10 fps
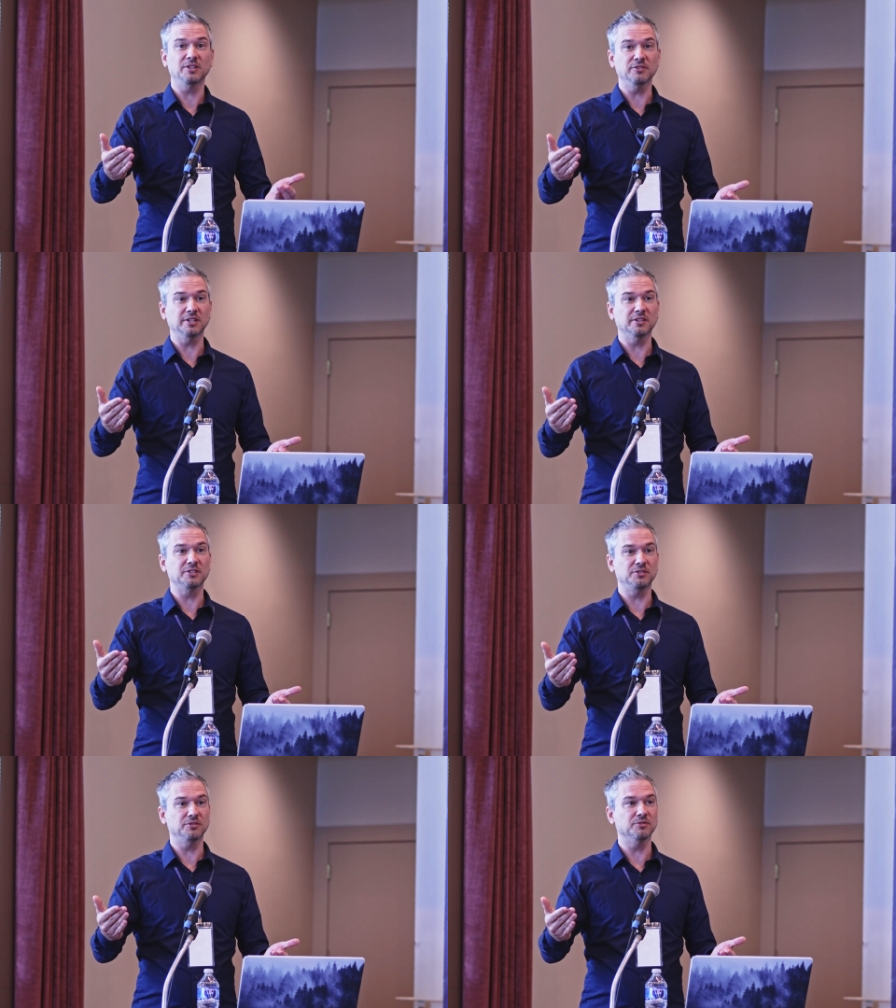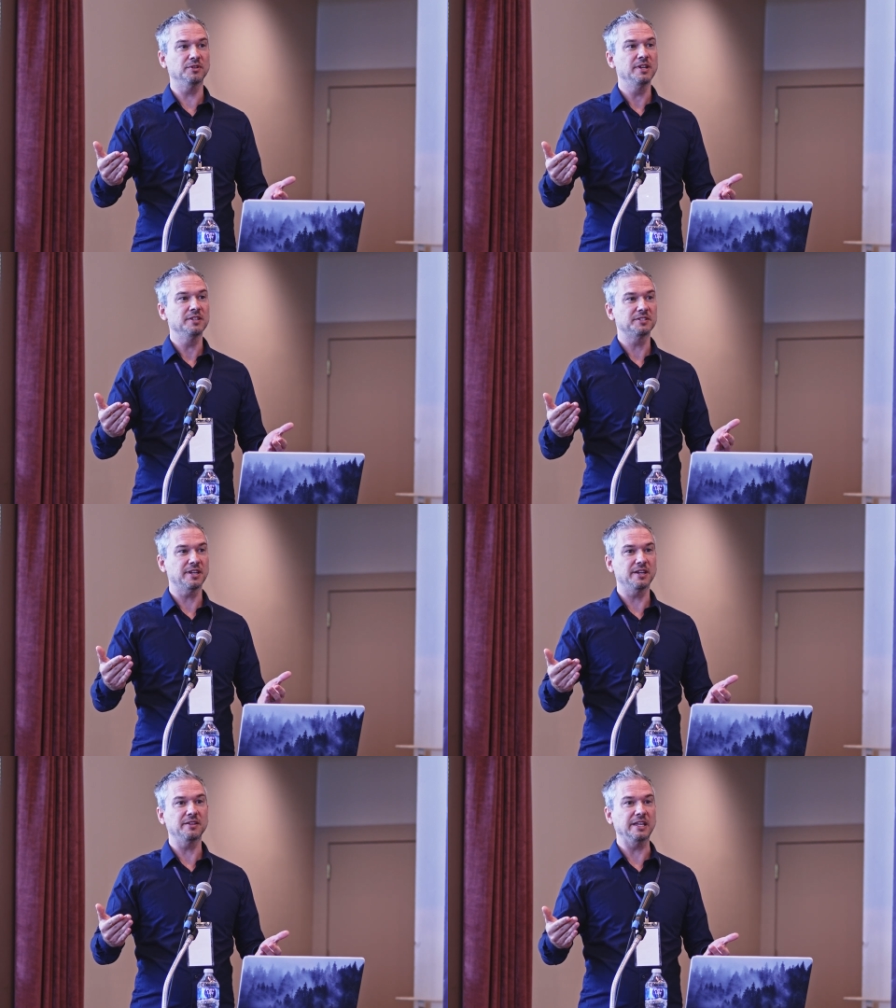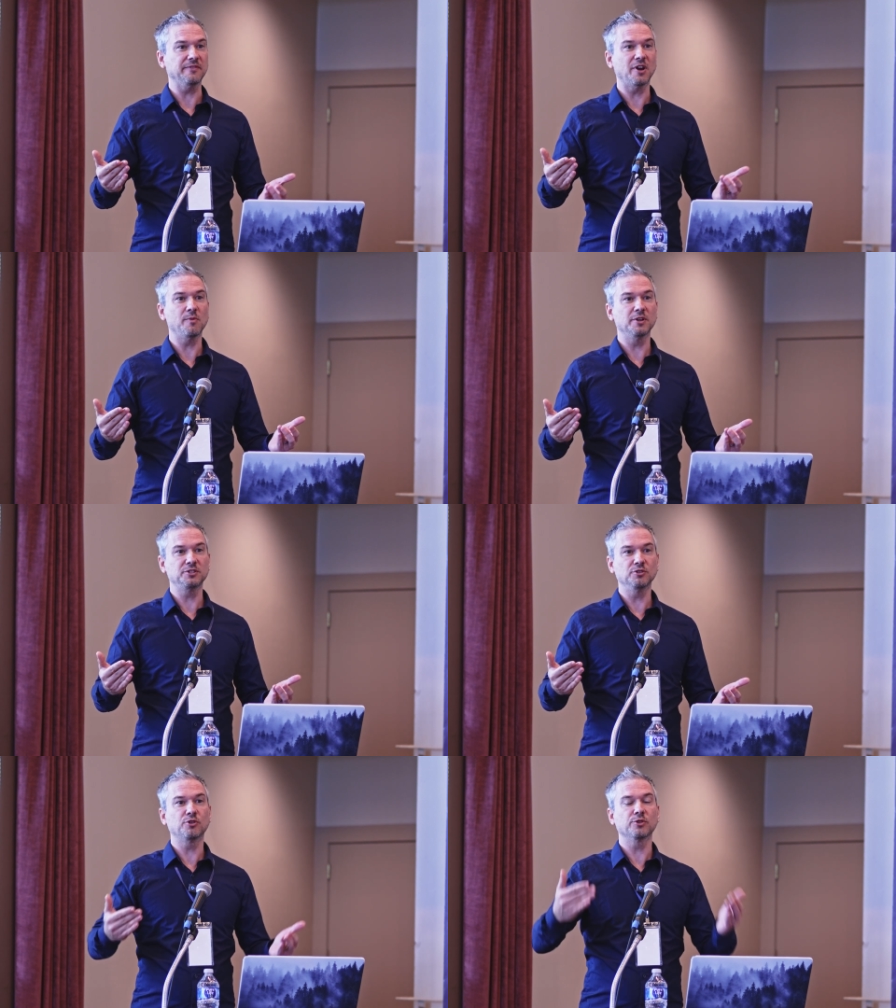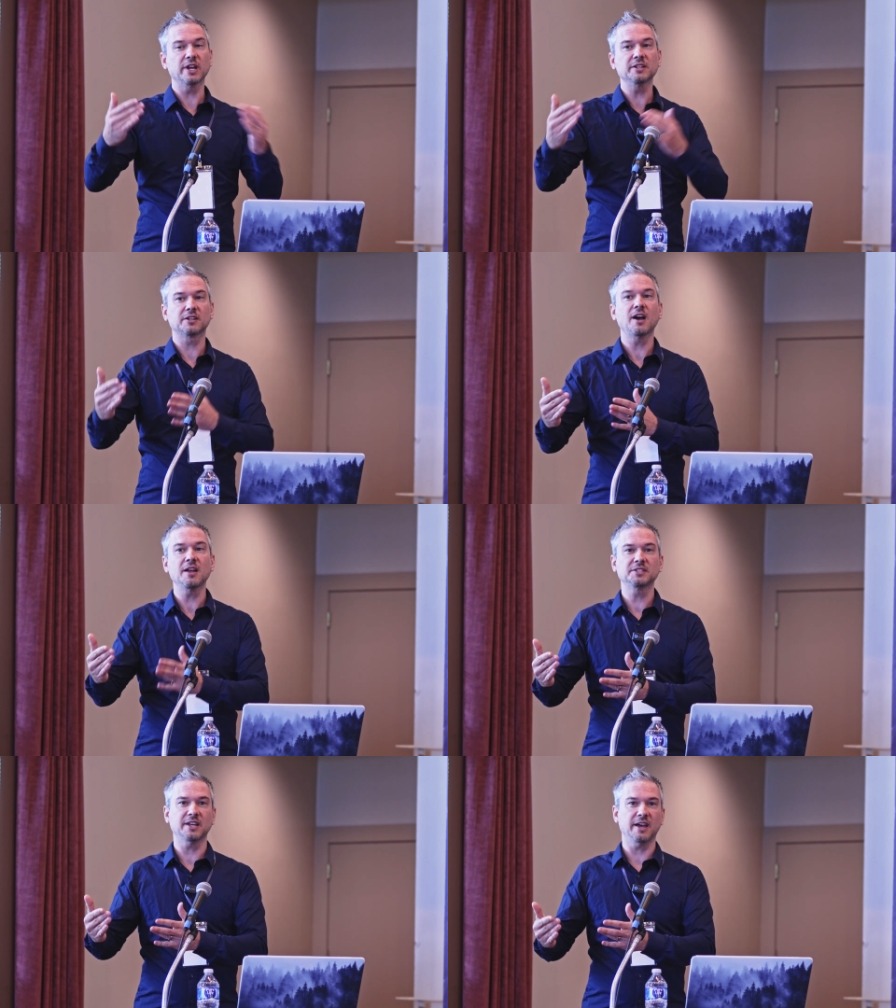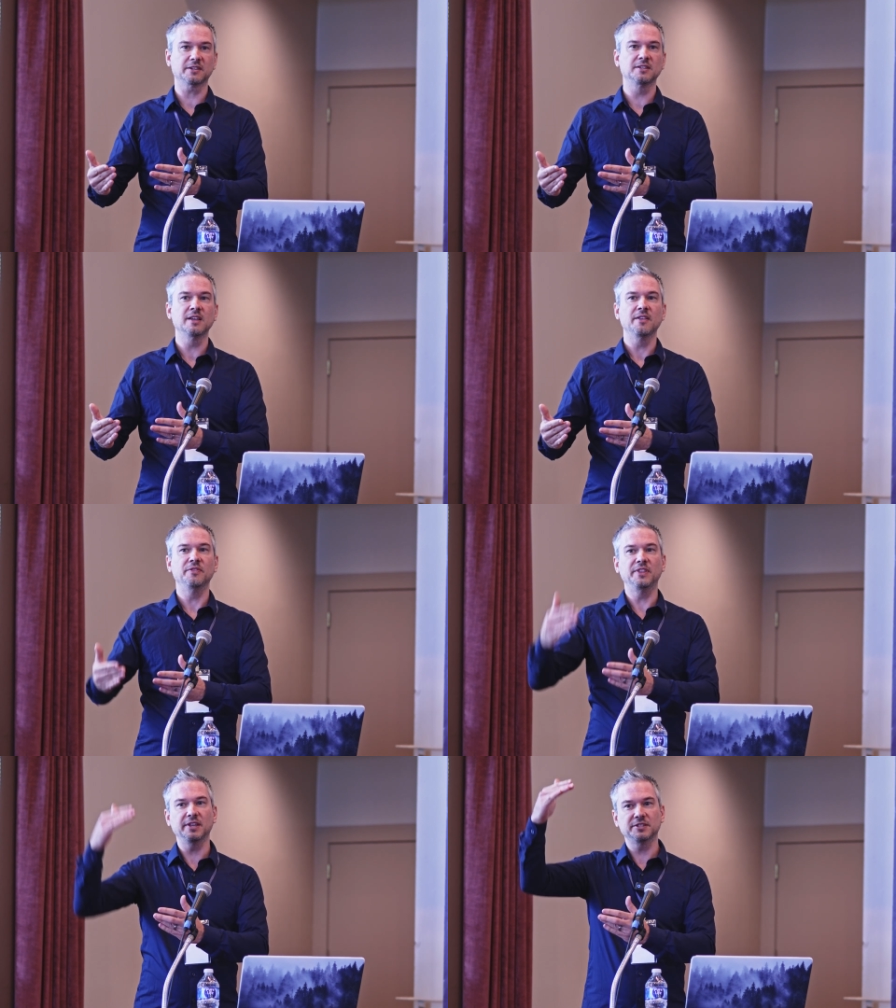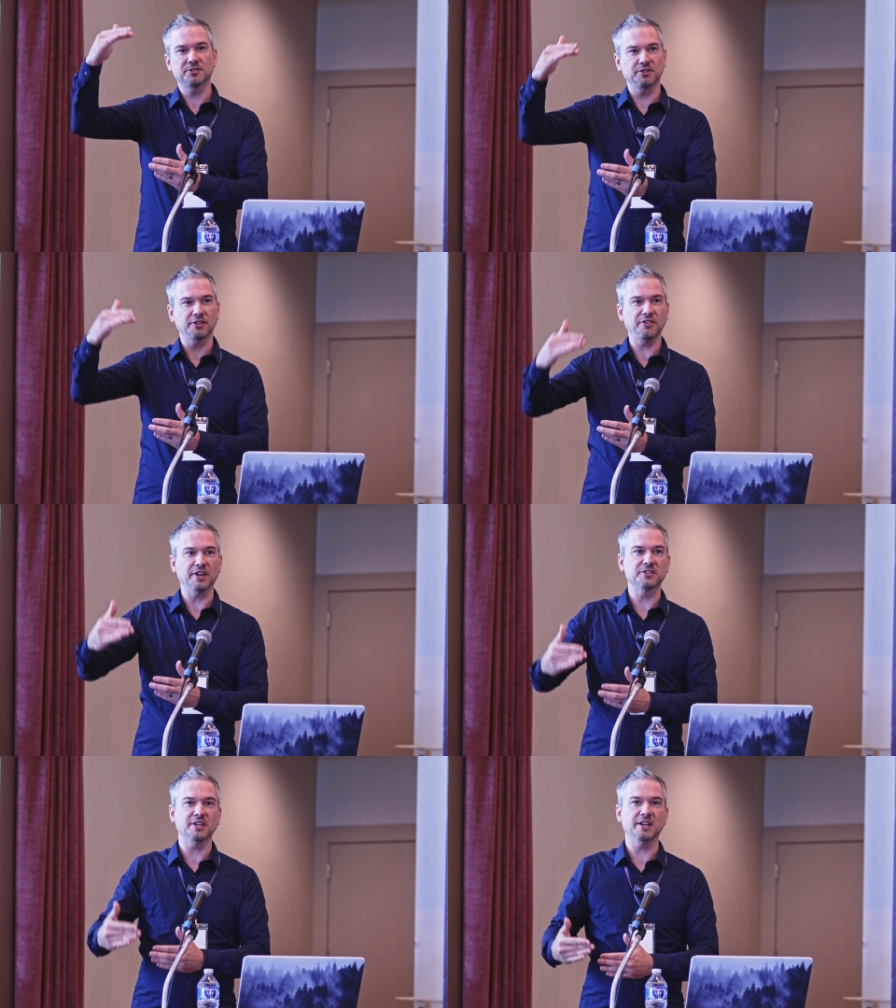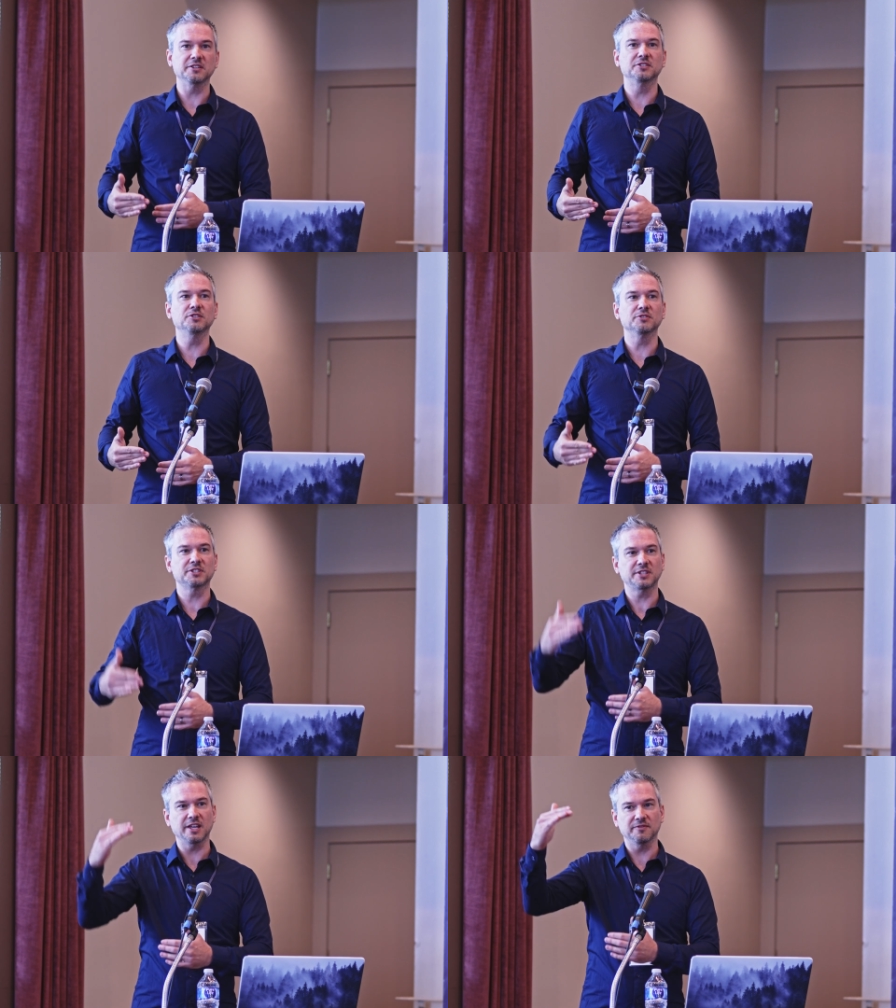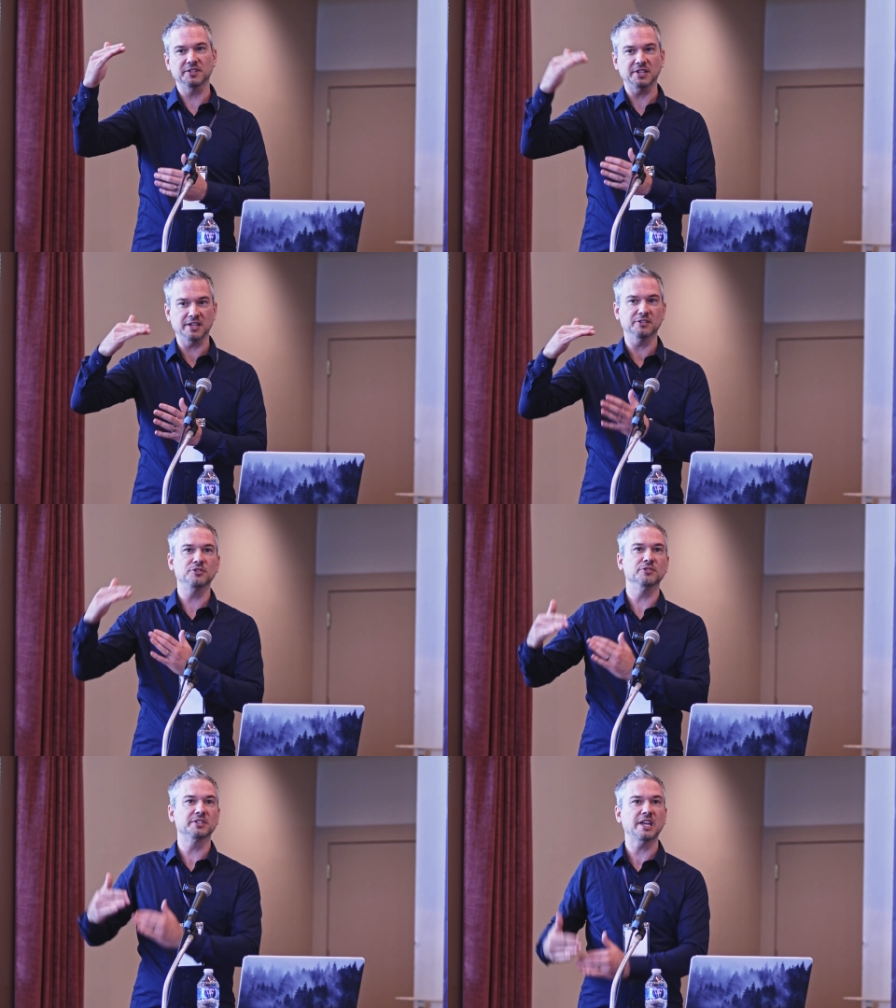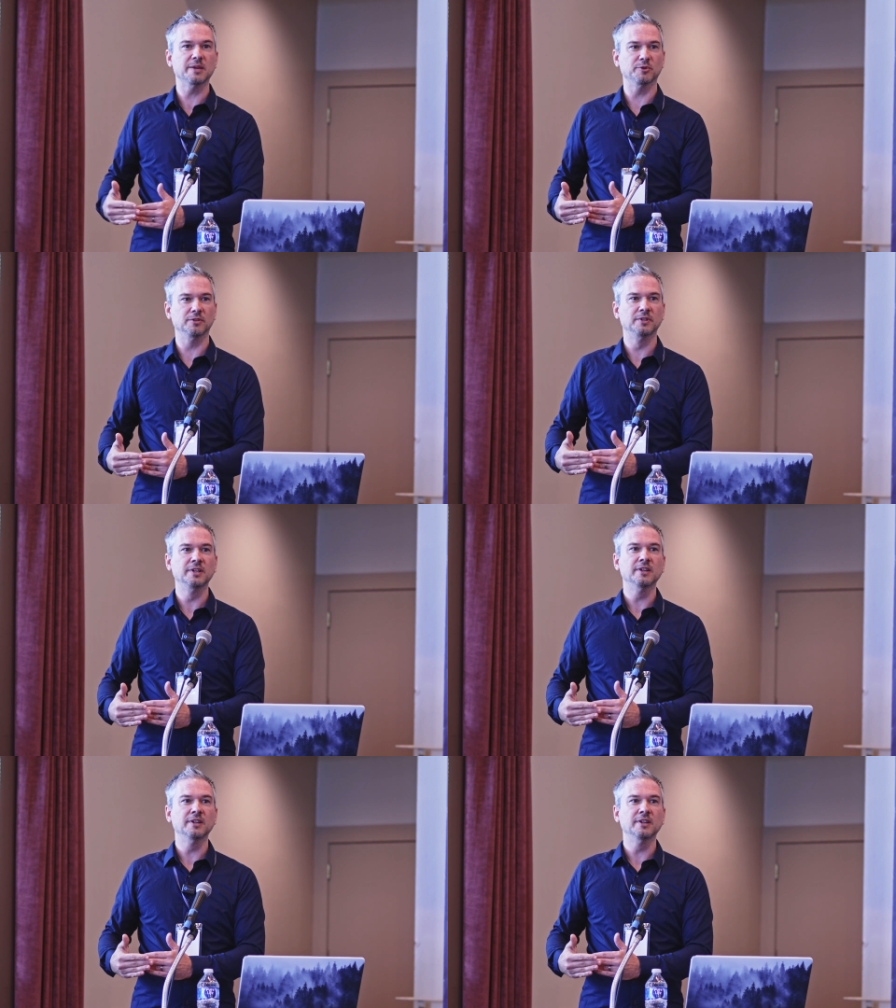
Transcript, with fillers: You needed to say, if I want to create a contact, these are the things that I need to do to save the data to the table.